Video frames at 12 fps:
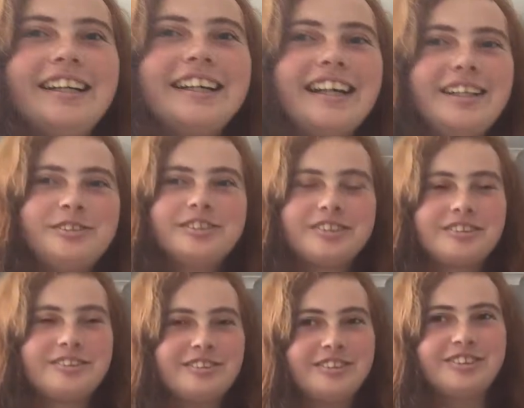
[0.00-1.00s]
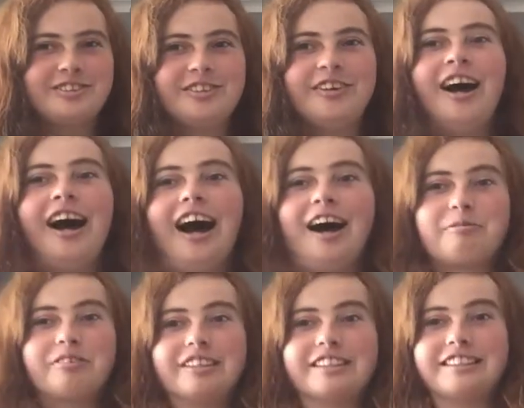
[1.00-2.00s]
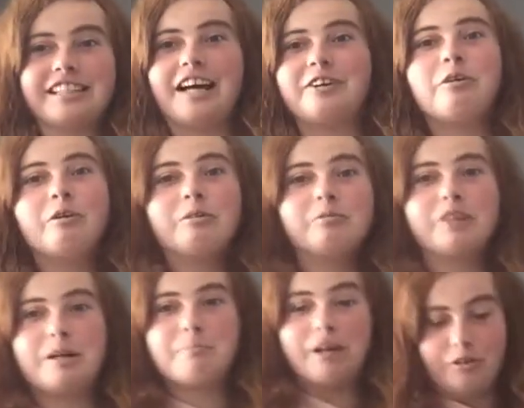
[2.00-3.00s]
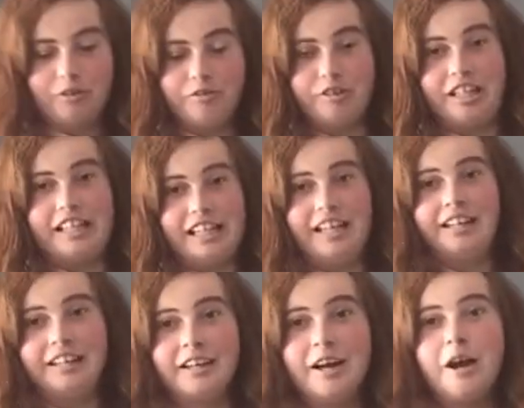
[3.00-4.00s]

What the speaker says: Hey guys, what's going on? So I've got a stand all the way back over here